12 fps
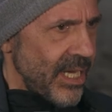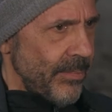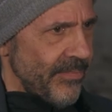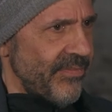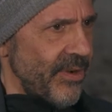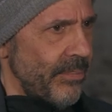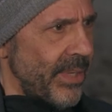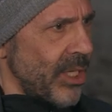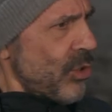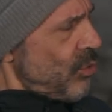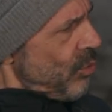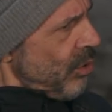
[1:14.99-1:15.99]
come from a
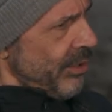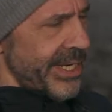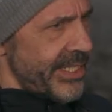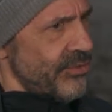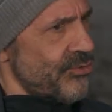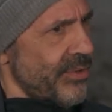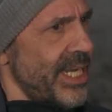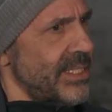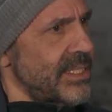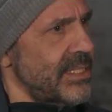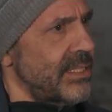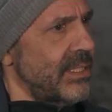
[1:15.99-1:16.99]
core
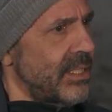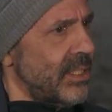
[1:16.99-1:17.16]
interest